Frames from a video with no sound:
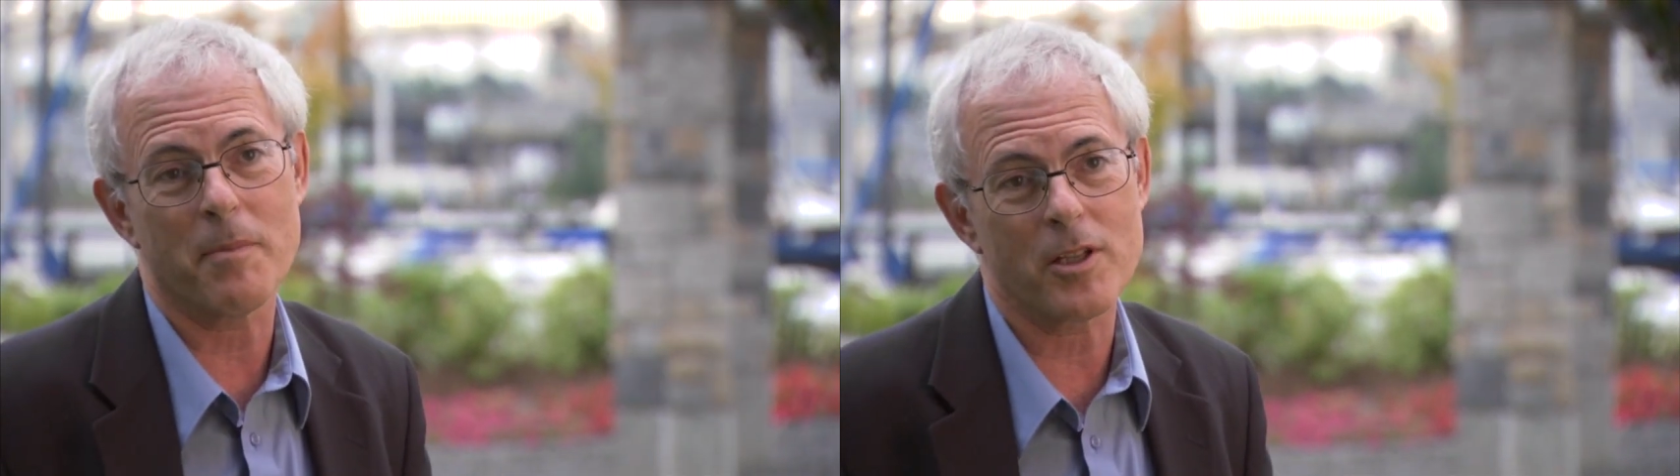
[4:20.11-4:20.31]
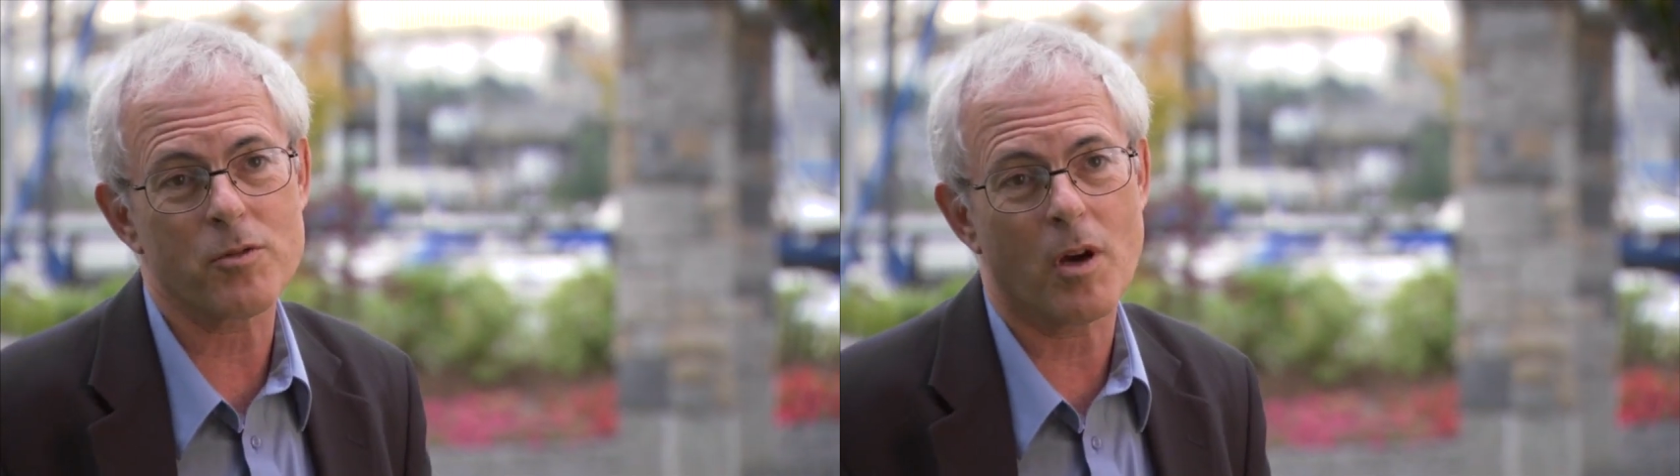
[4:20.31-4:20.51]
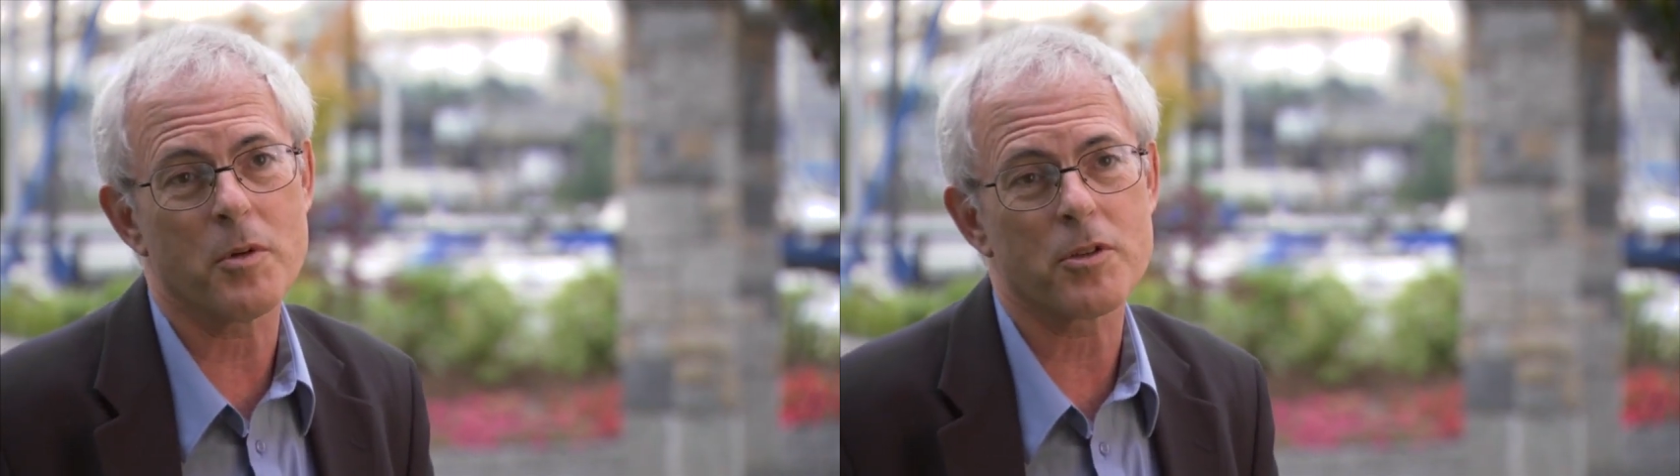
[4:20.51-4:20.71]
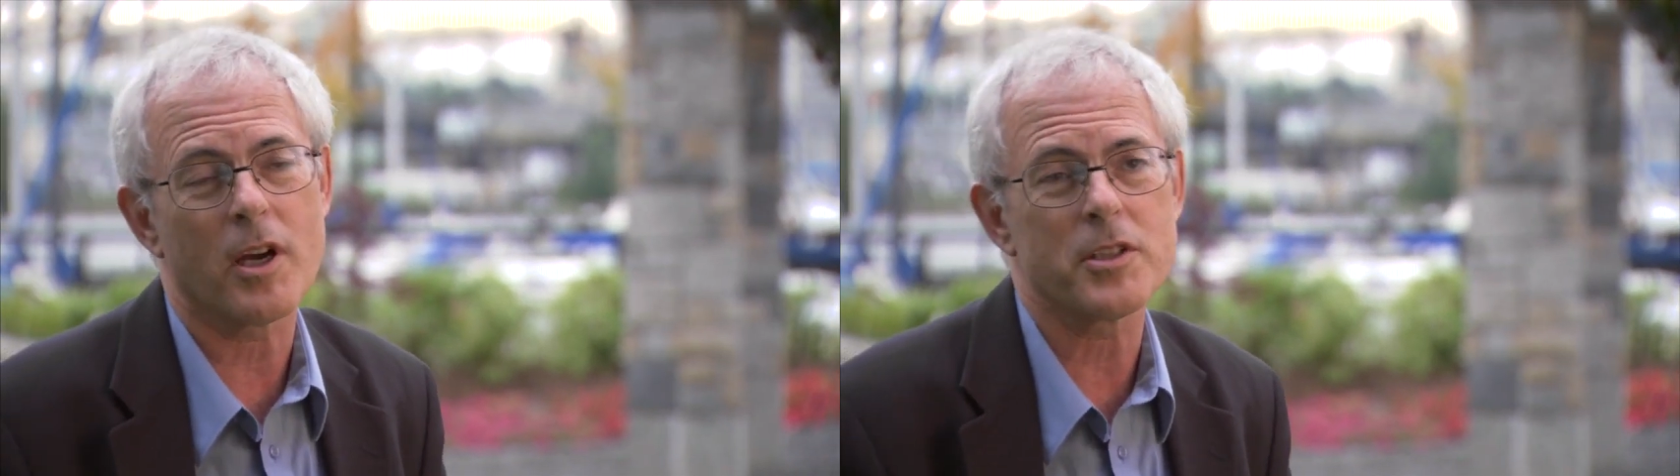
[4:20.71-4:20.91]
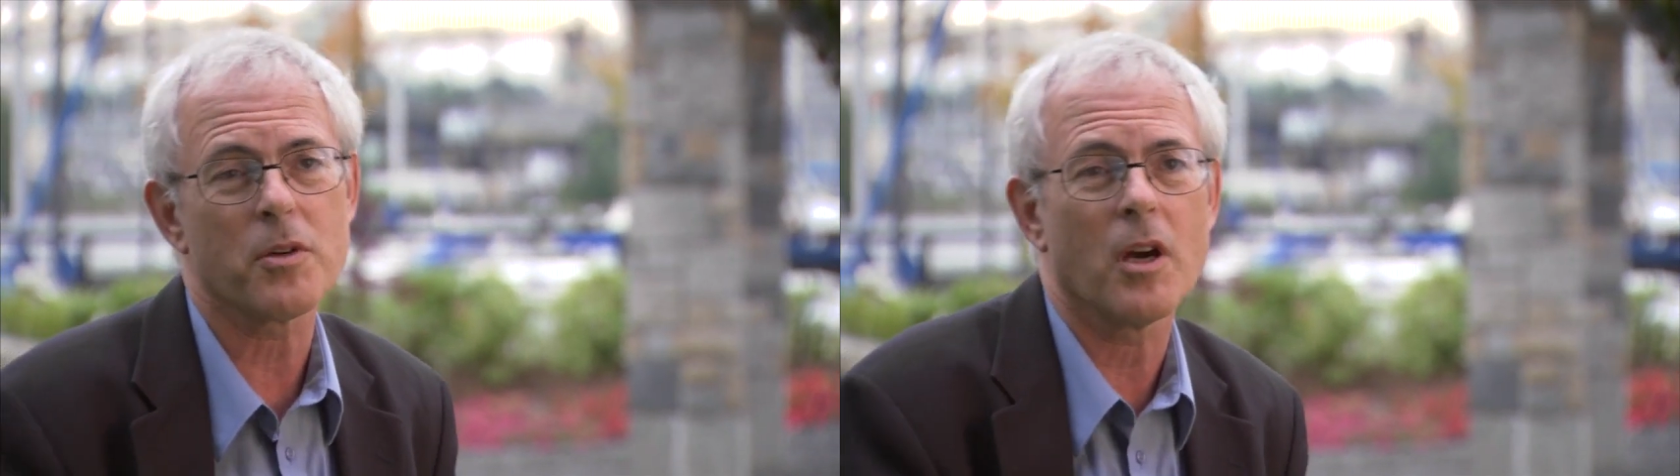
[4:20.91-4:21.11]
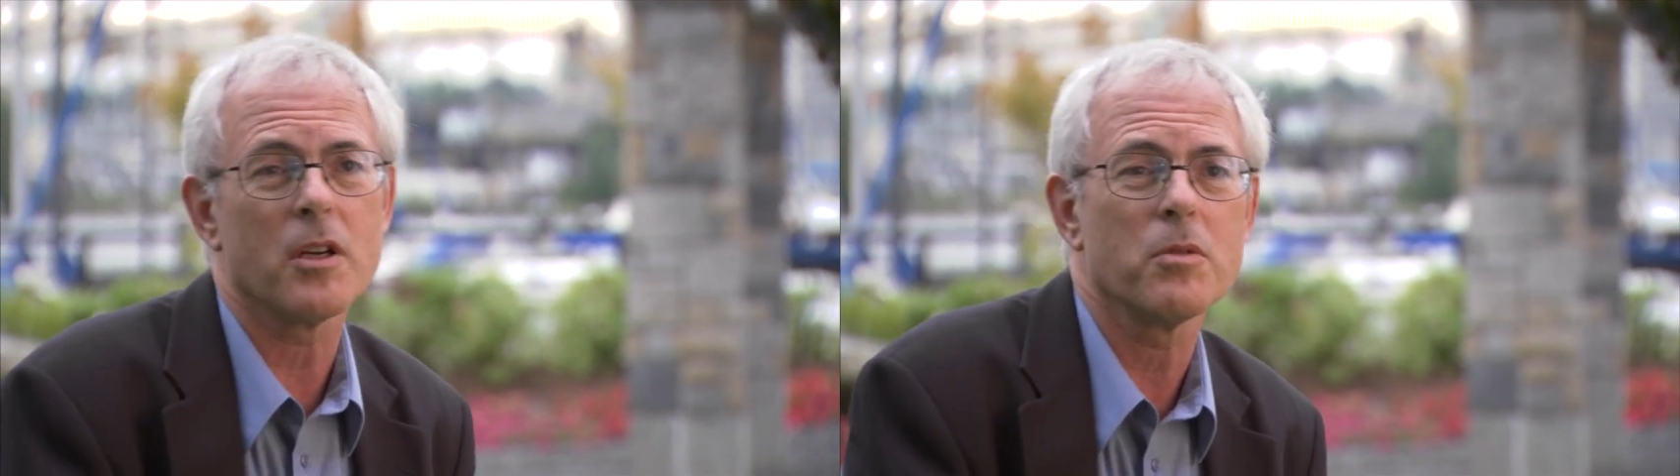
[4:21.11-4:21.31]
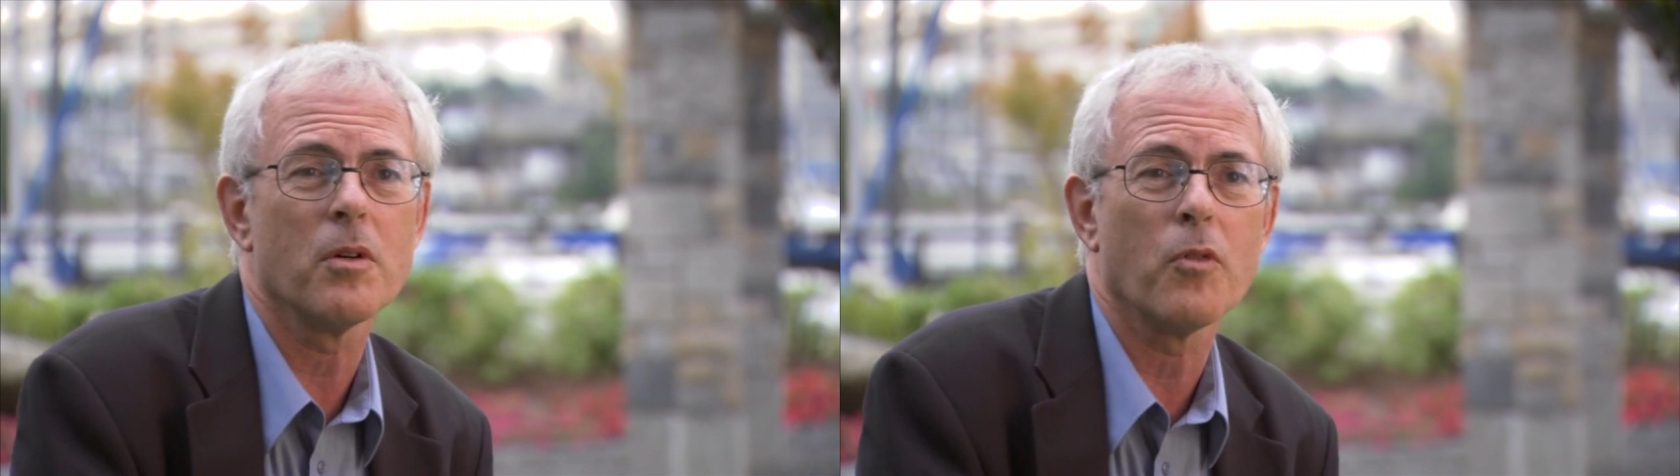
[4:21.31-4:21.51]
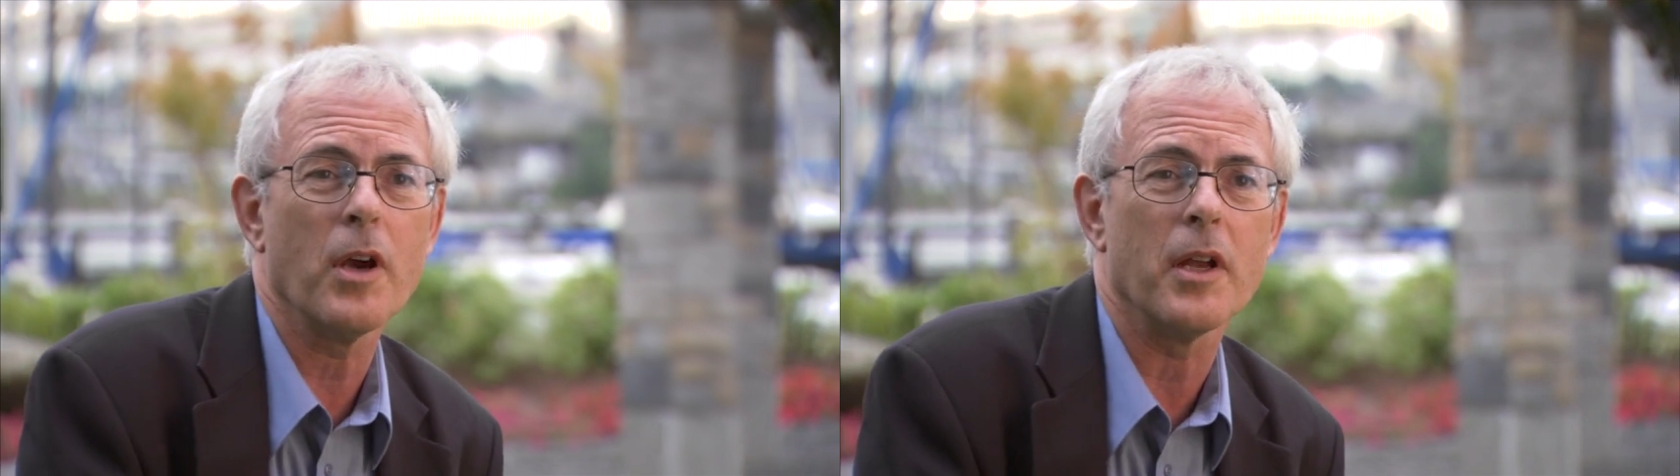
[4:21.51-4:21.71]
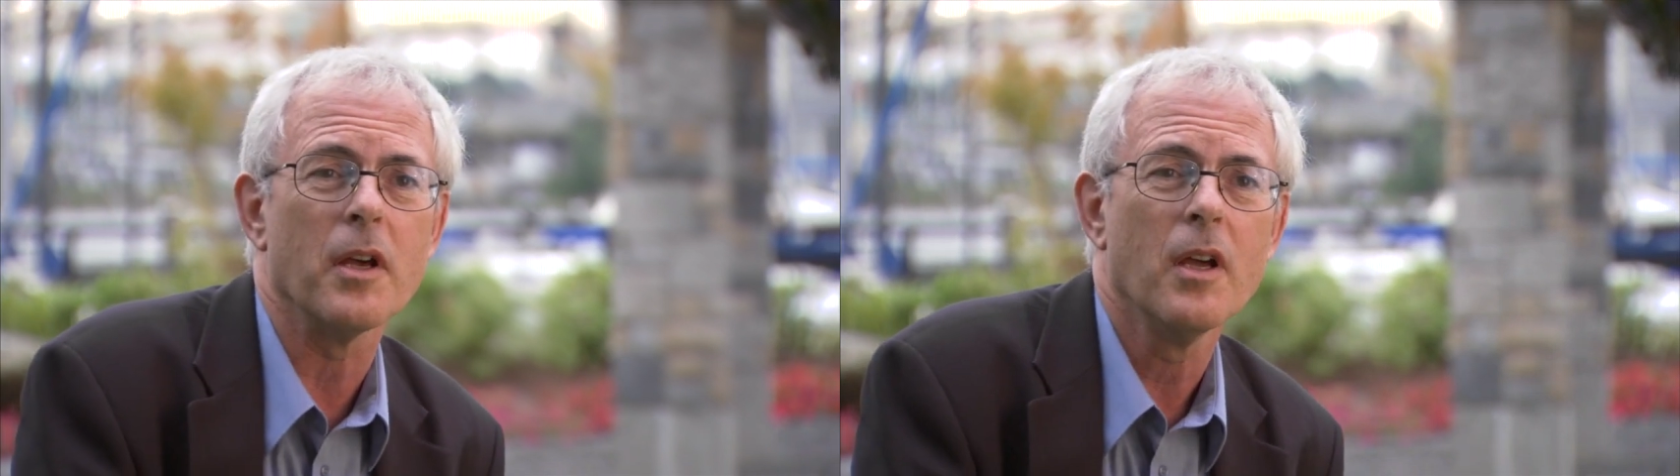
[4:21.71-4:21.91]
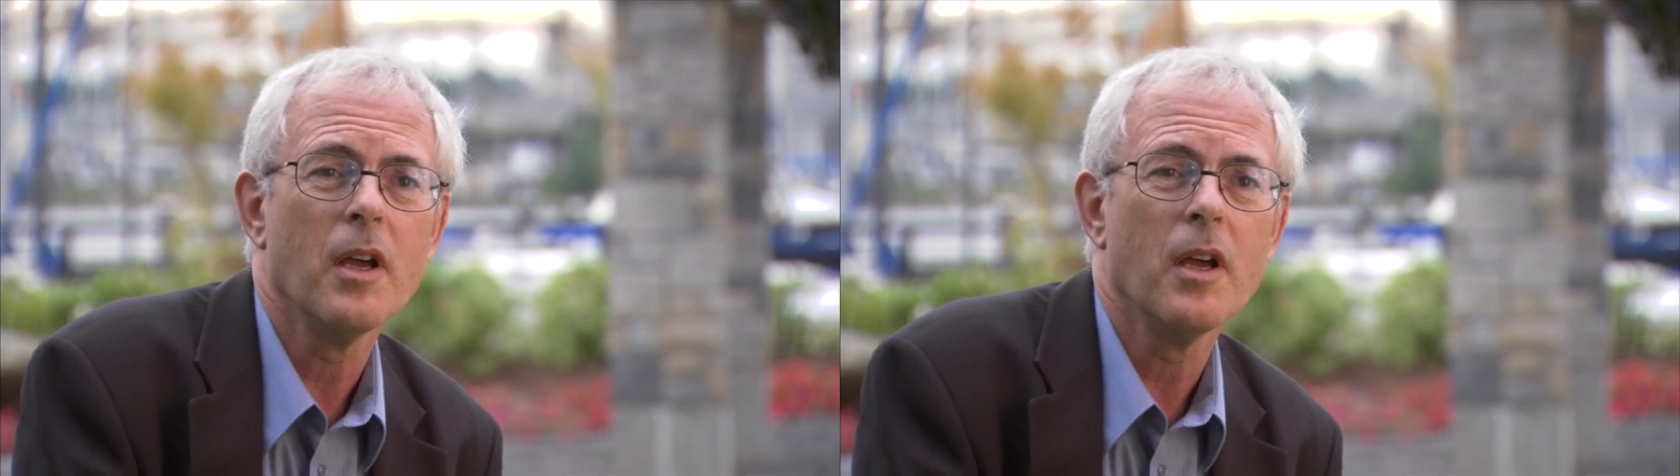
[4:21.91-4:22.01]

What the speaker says: that's why we try so hard to avoid it.